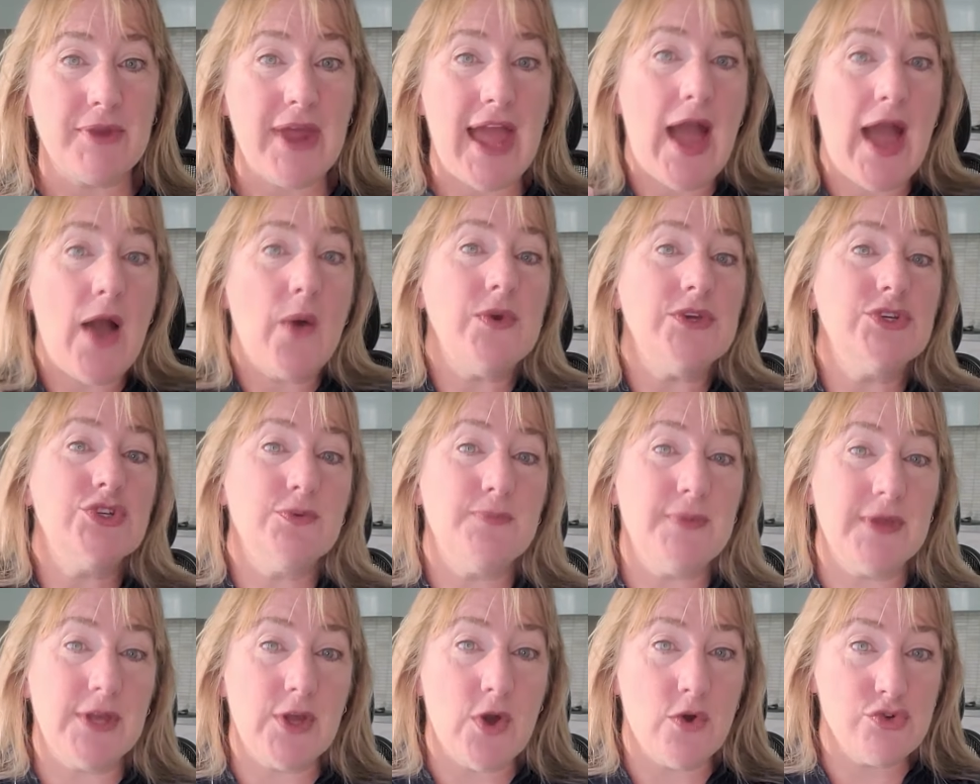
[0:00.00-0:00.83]
how we should
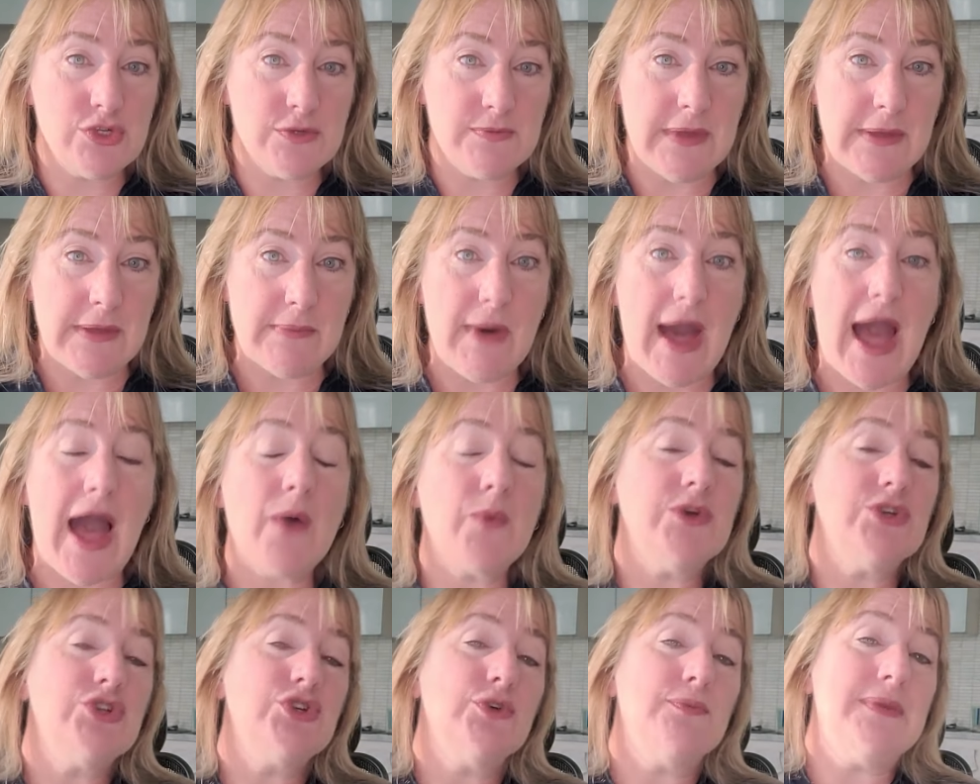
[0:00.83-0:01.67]
be coaching people, how
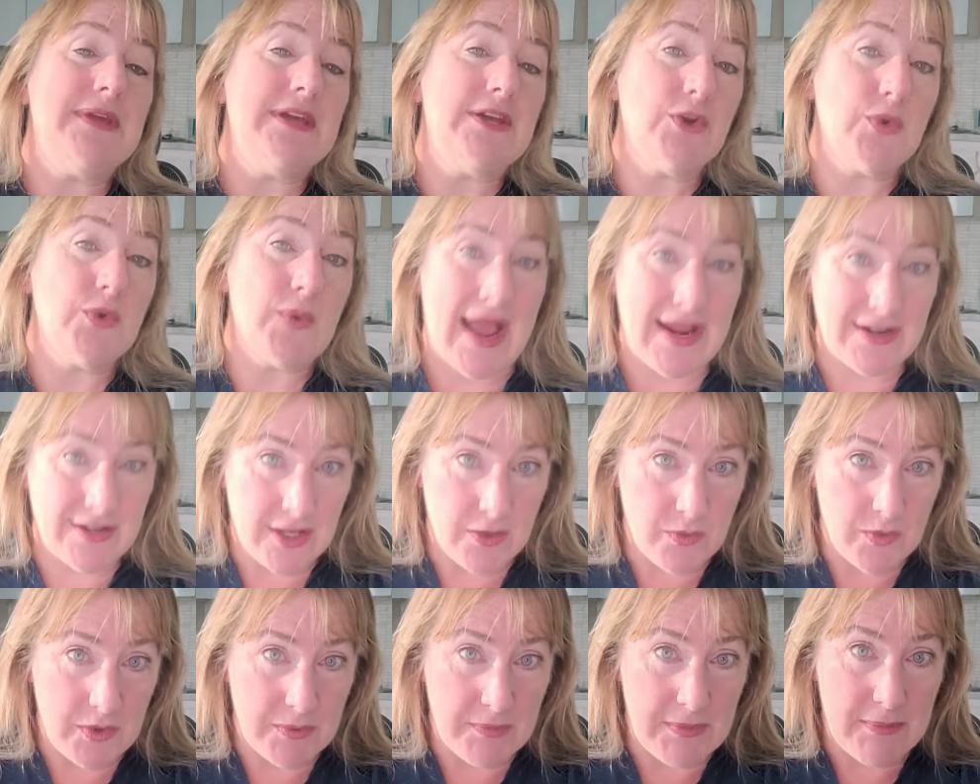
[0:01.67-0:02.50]
we should be interacting
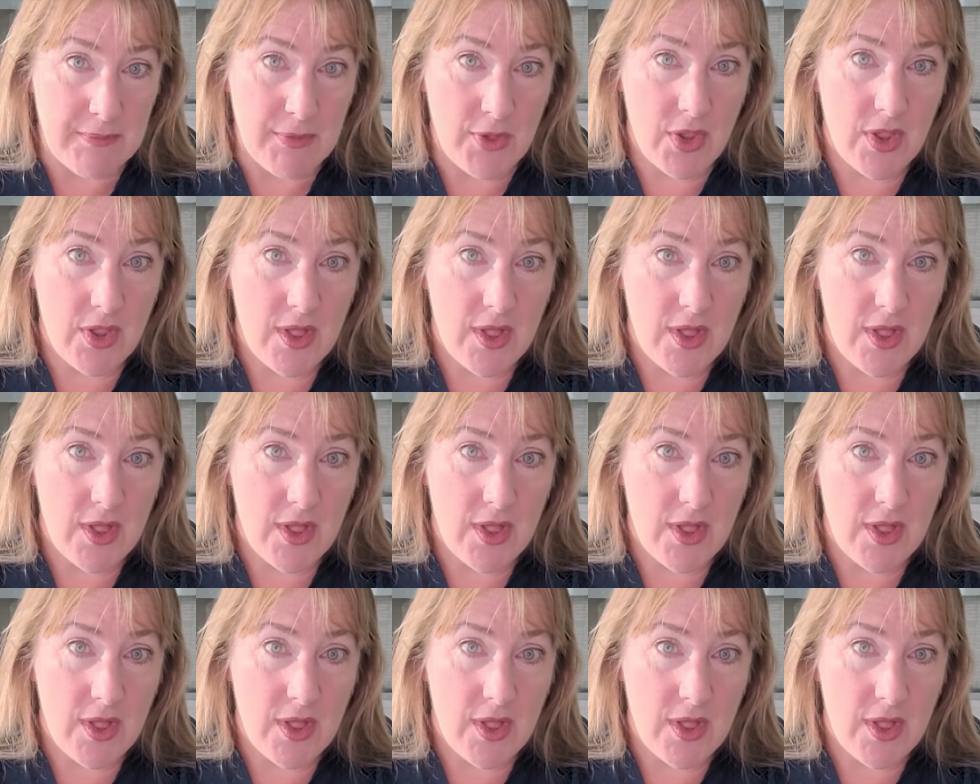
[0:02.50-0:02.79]
with people.